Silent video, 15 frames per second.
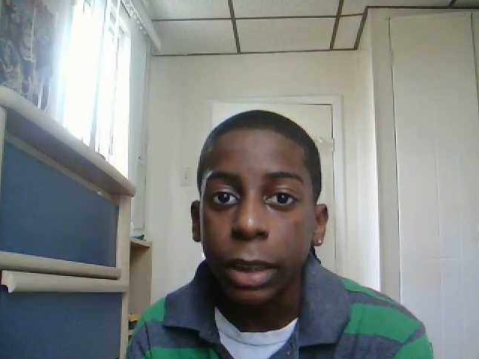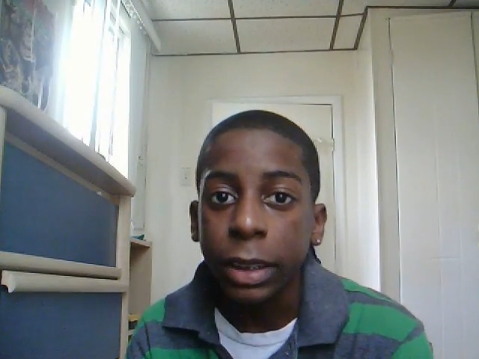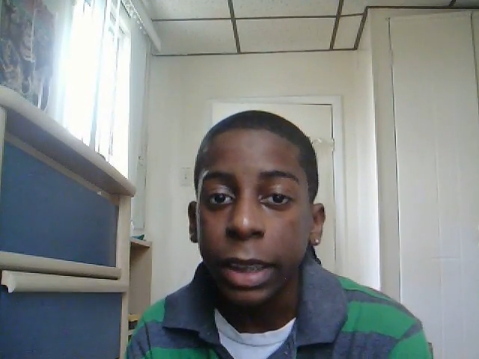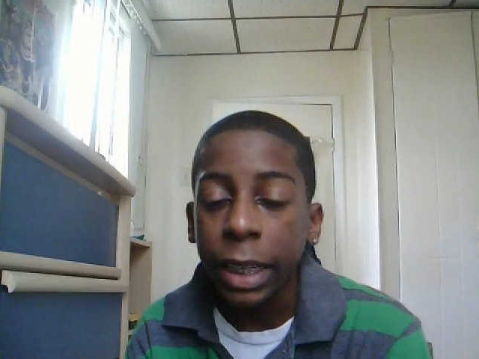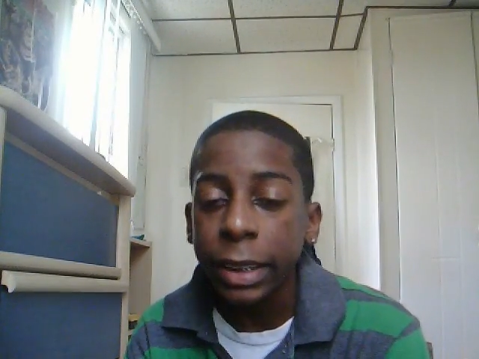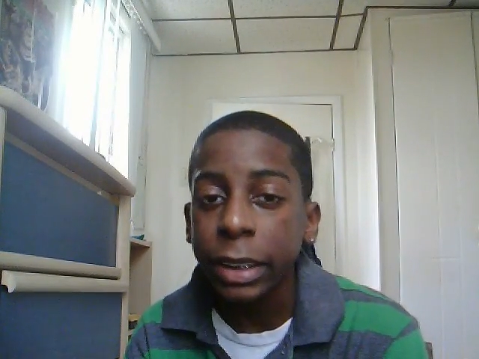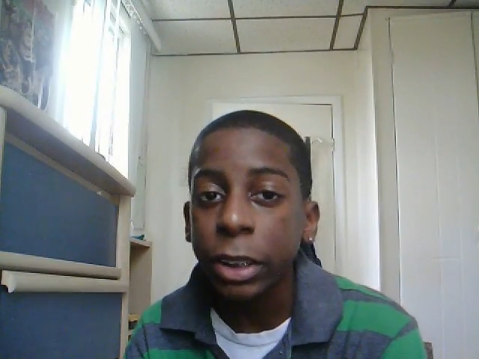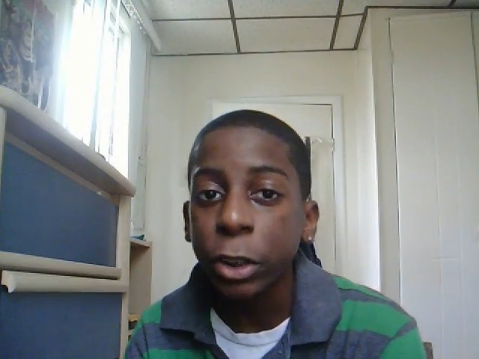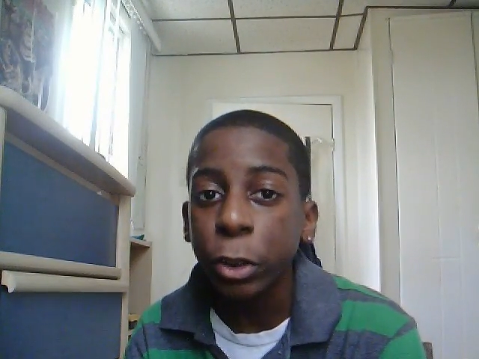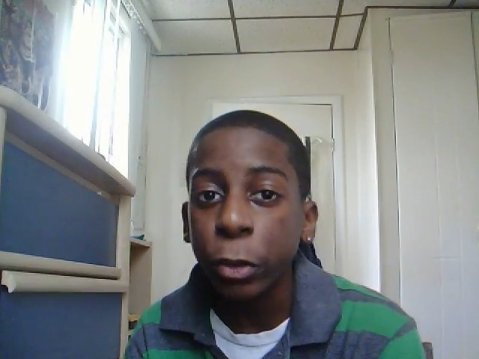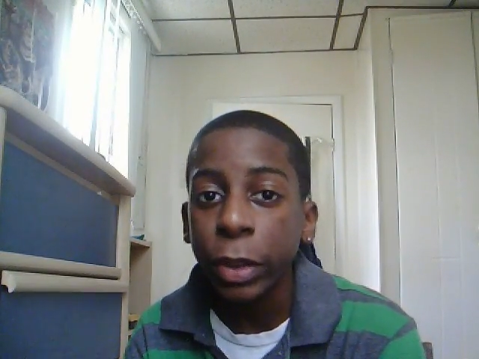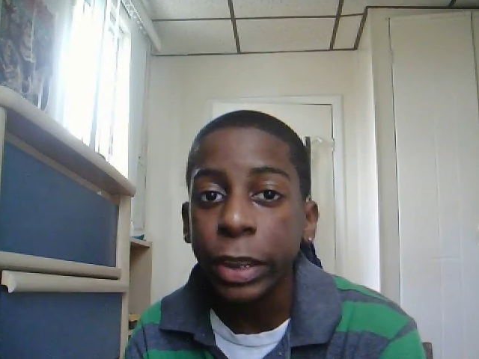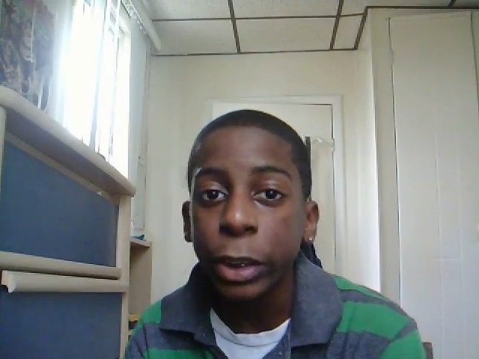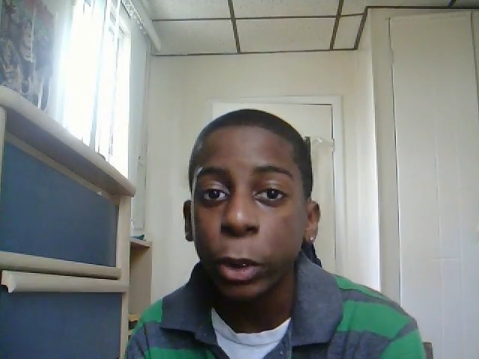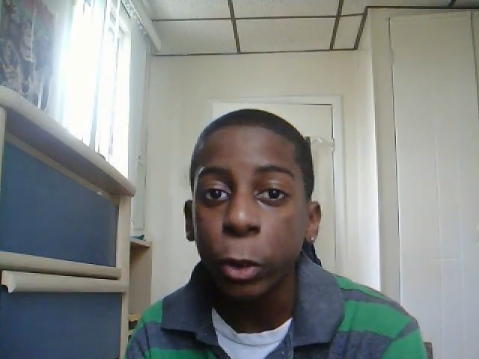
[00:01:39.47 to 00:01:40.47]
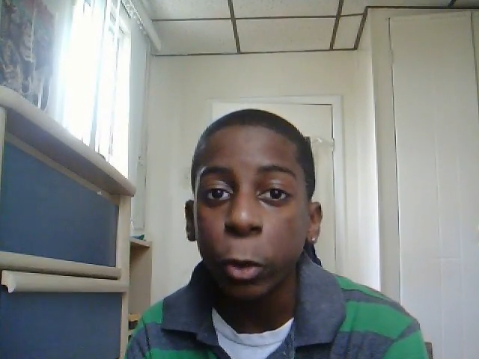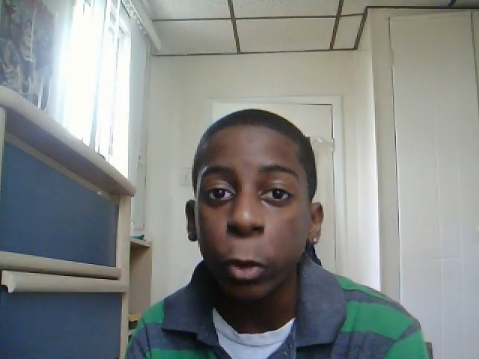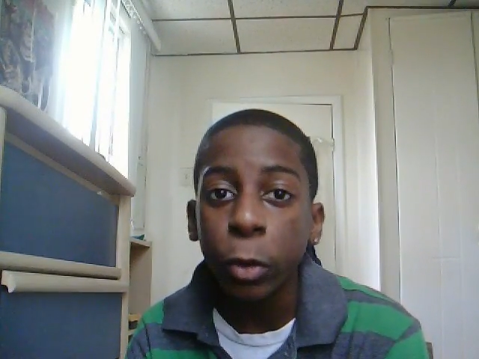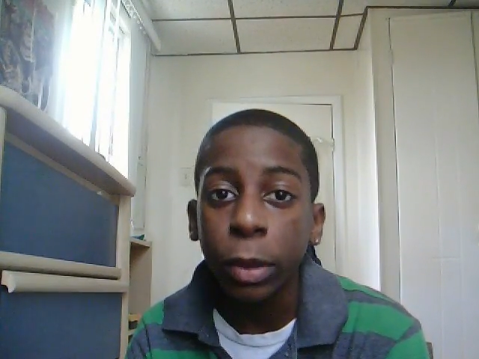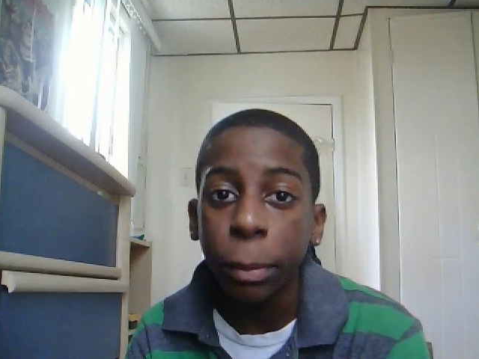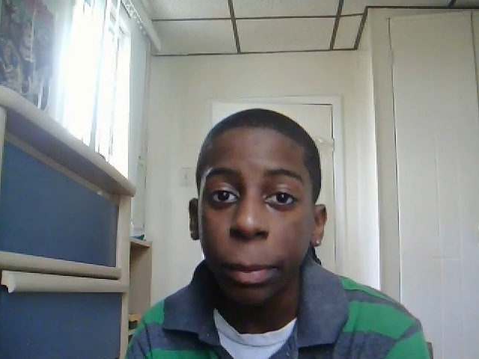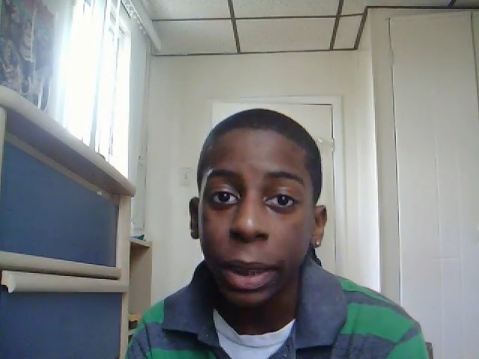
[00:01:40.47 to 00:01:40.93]
Assassin's Creed
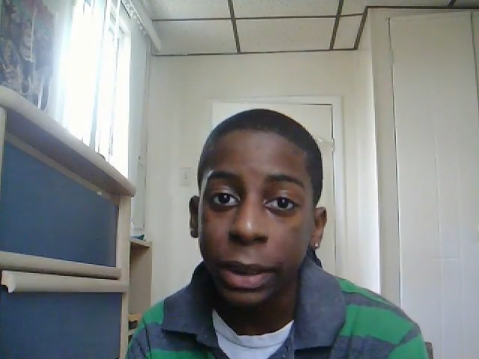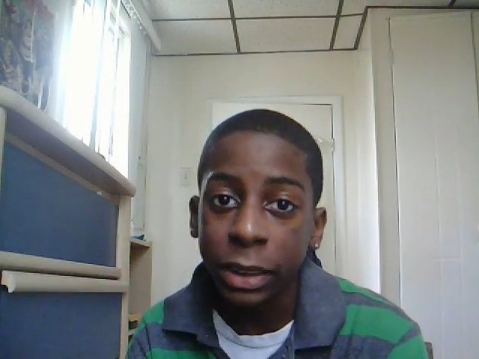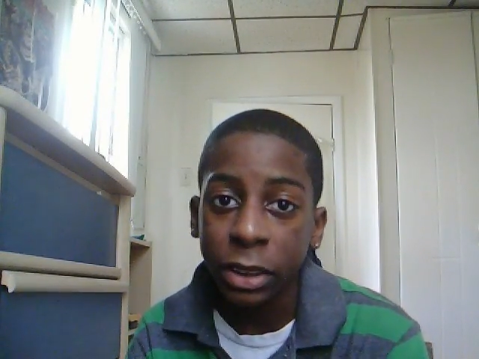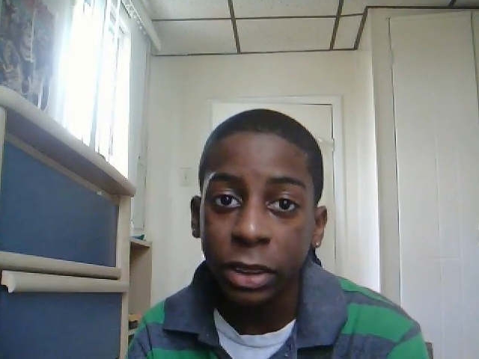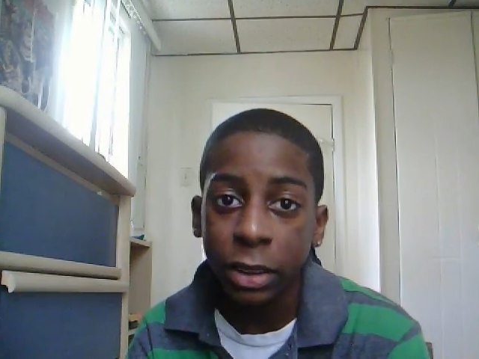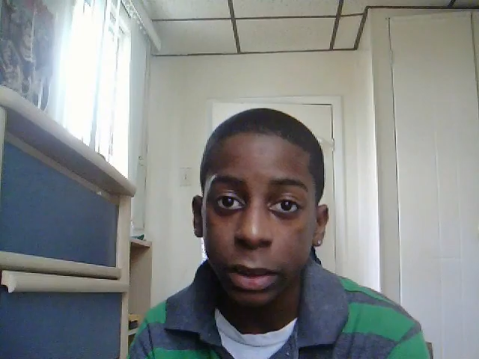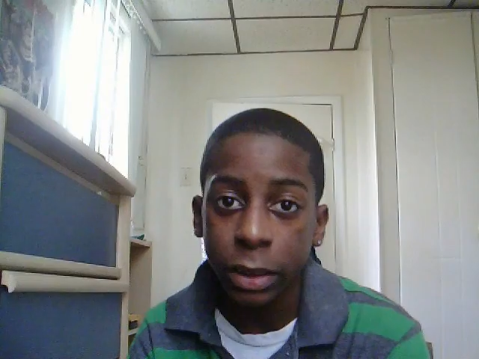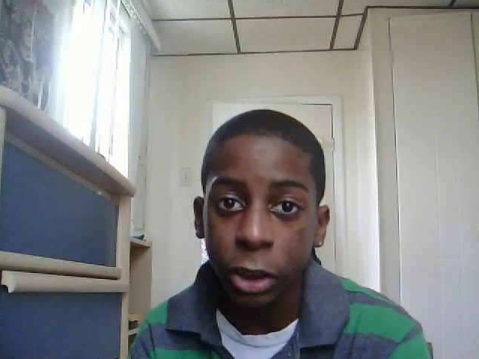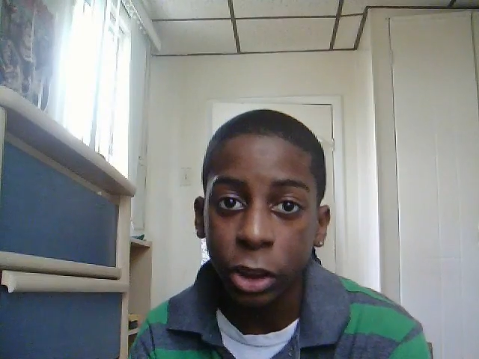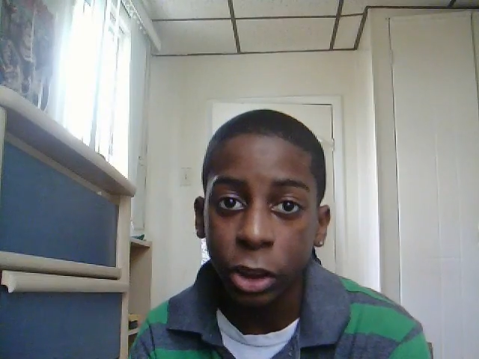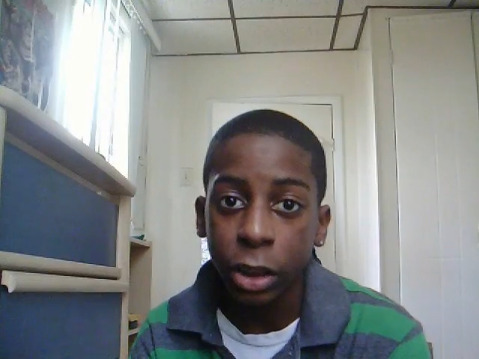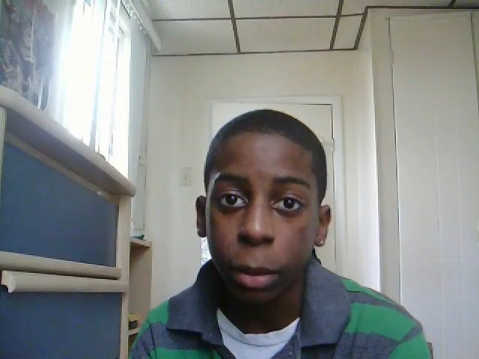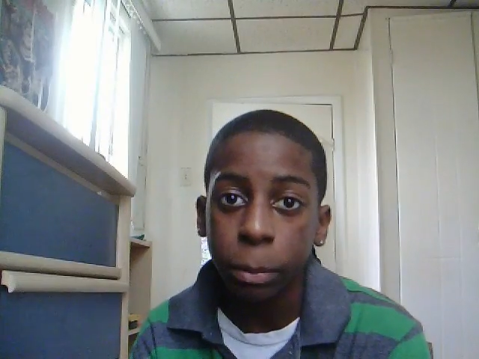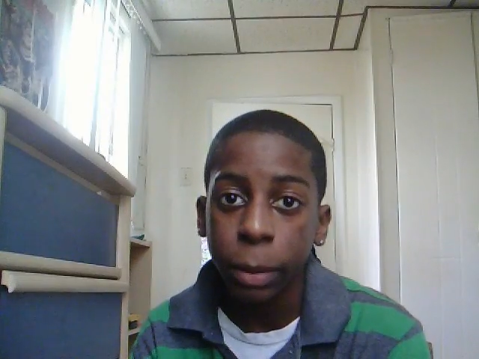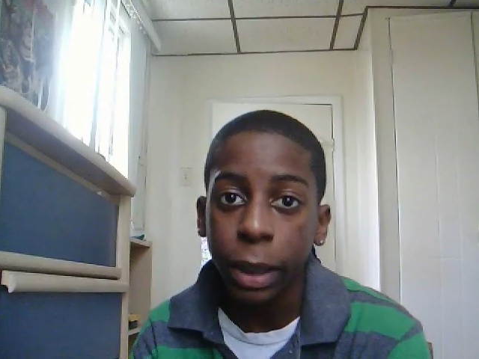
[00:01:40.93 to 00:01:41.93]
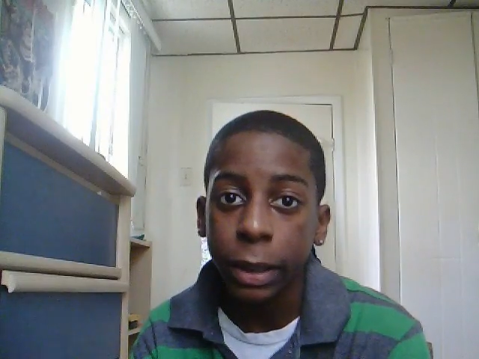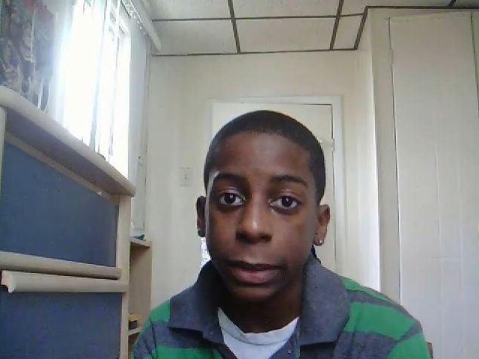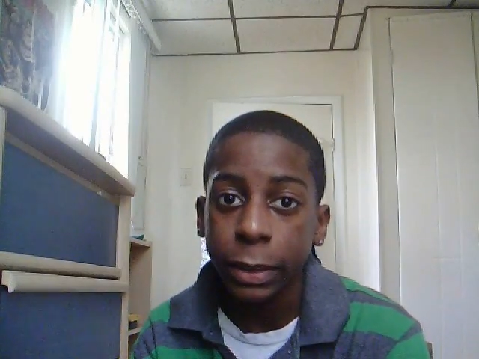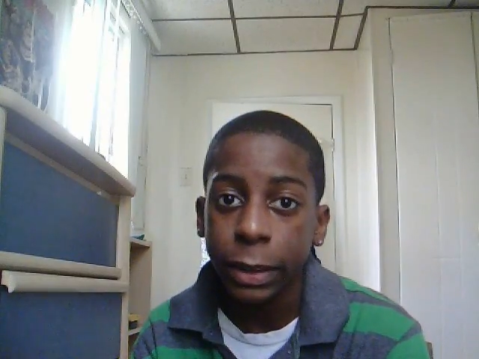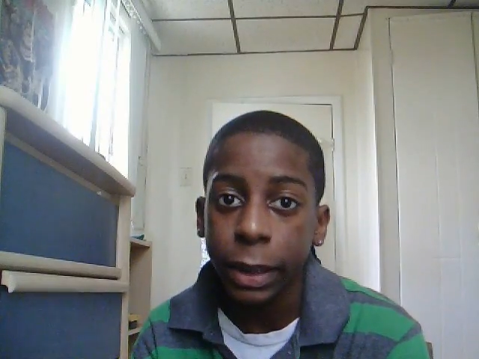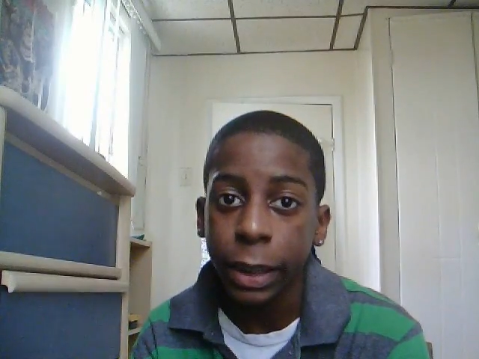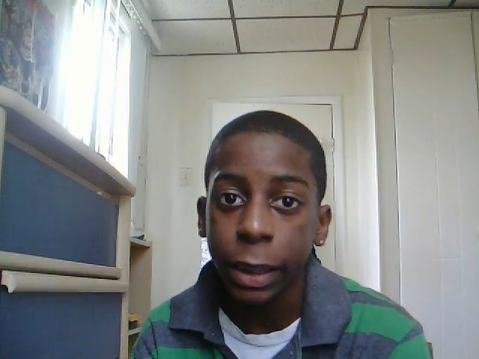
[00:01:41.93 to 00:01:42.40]
2, the Masters Edition
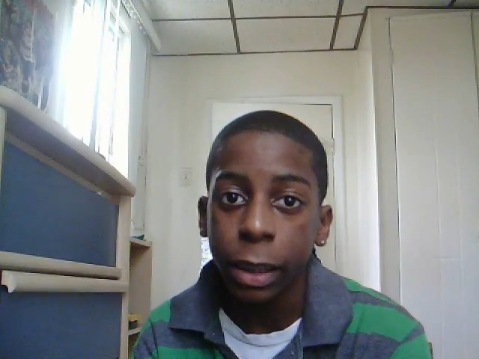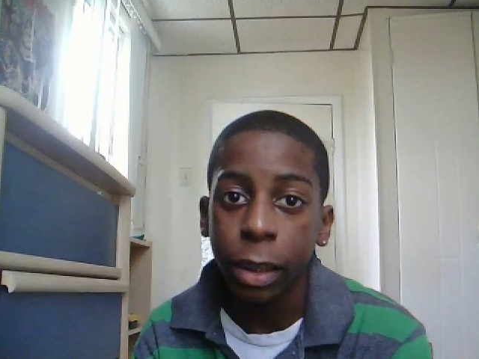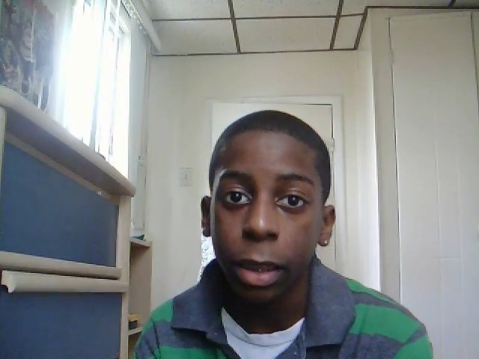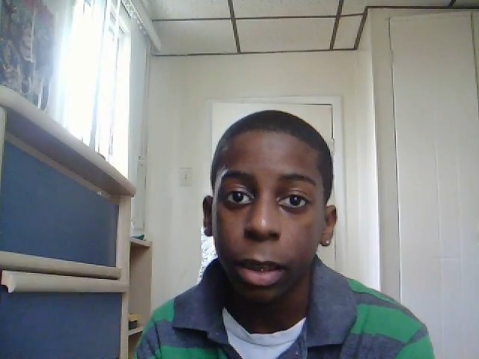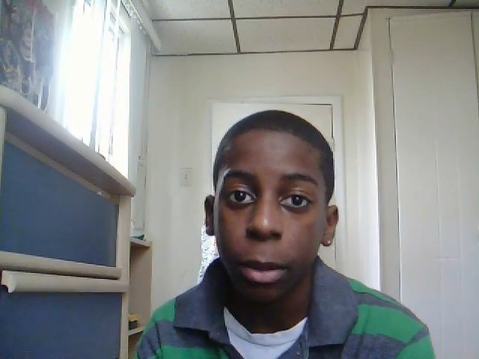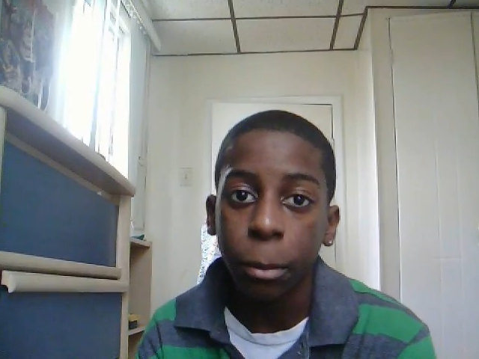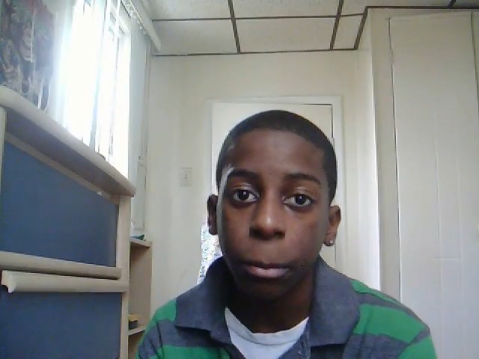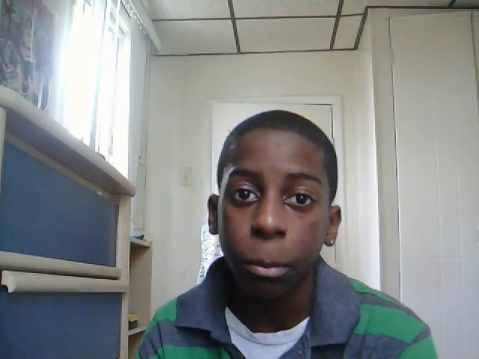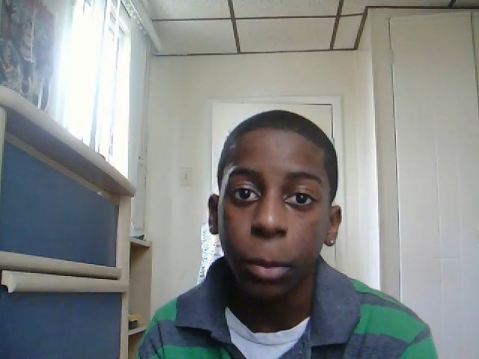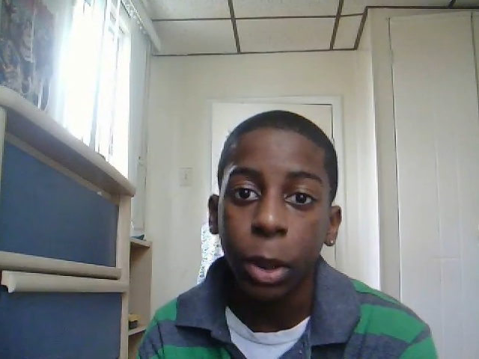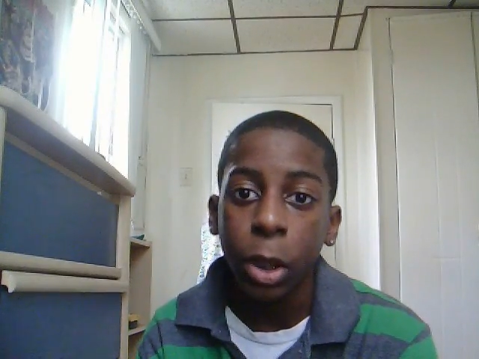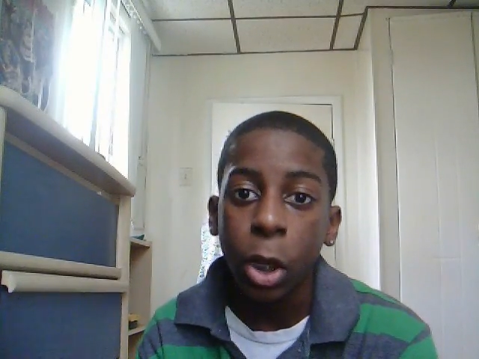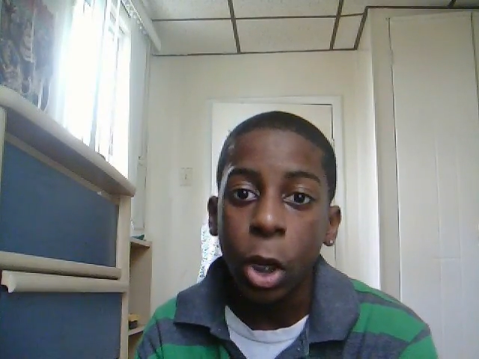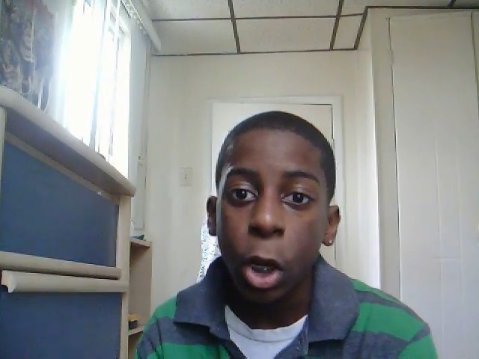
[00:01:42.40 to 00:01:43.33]
unboxing, um,